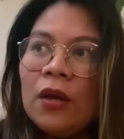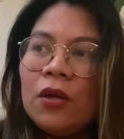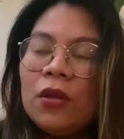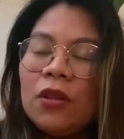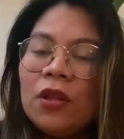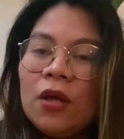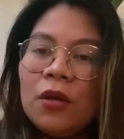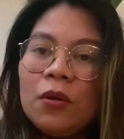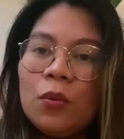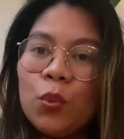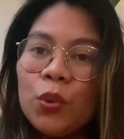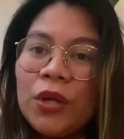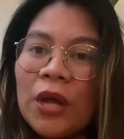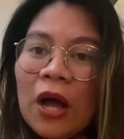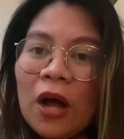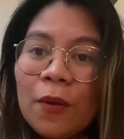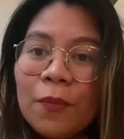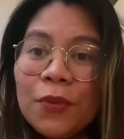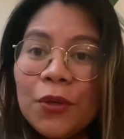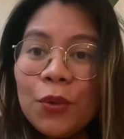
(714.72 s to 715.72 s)
that would
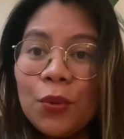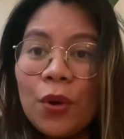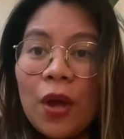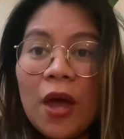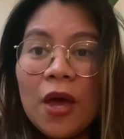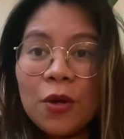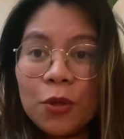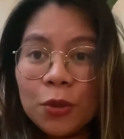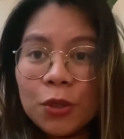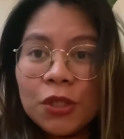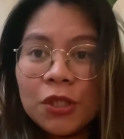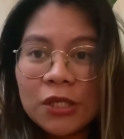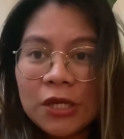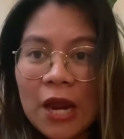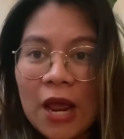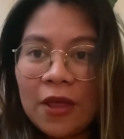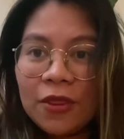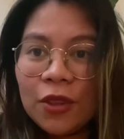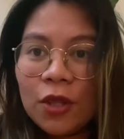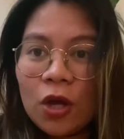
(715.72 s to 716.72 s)
help you
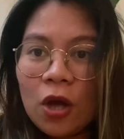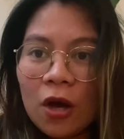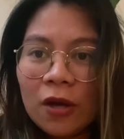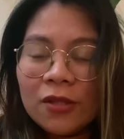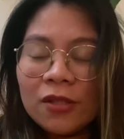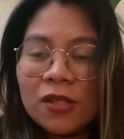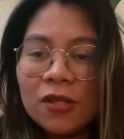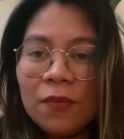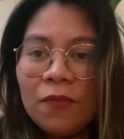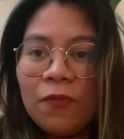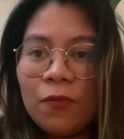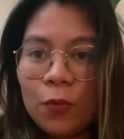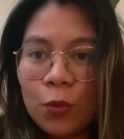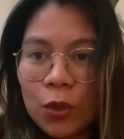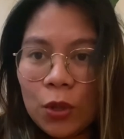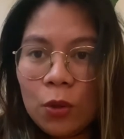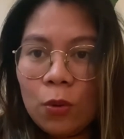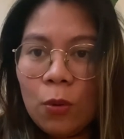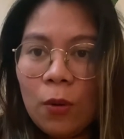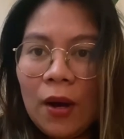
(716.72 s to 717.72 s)
understand the concept
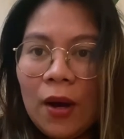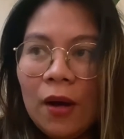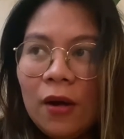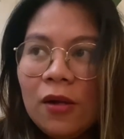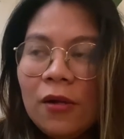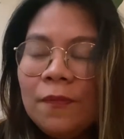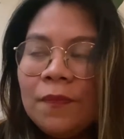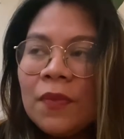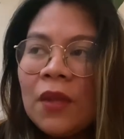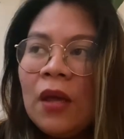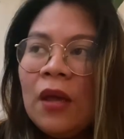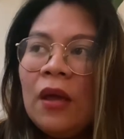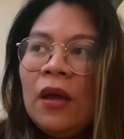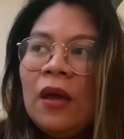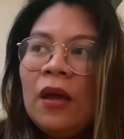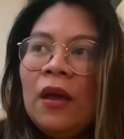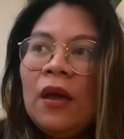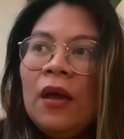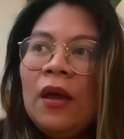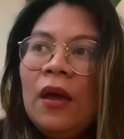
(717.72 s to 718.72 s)
really well,
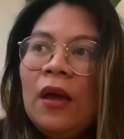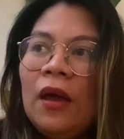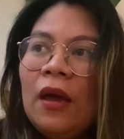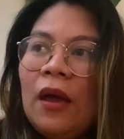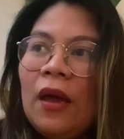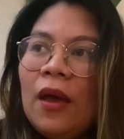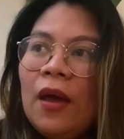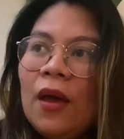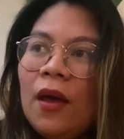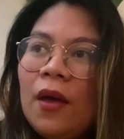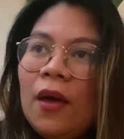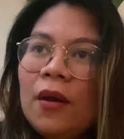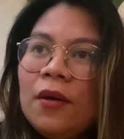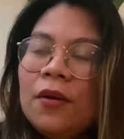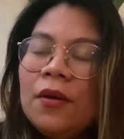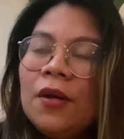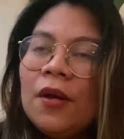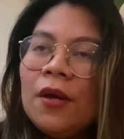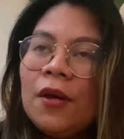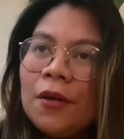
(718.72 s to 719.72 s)

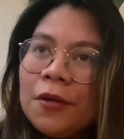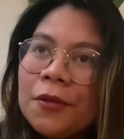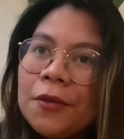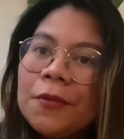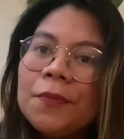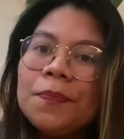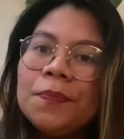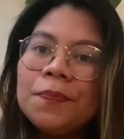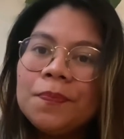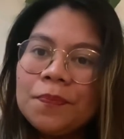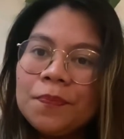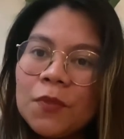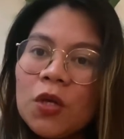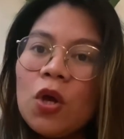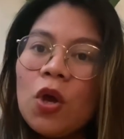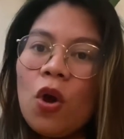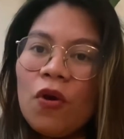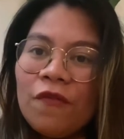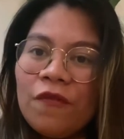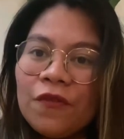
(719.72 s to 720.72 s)
and
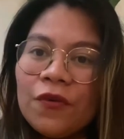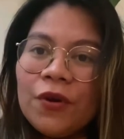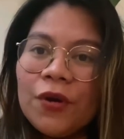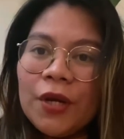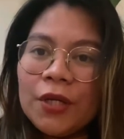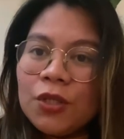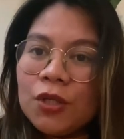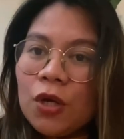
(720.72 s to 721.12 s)
go for it.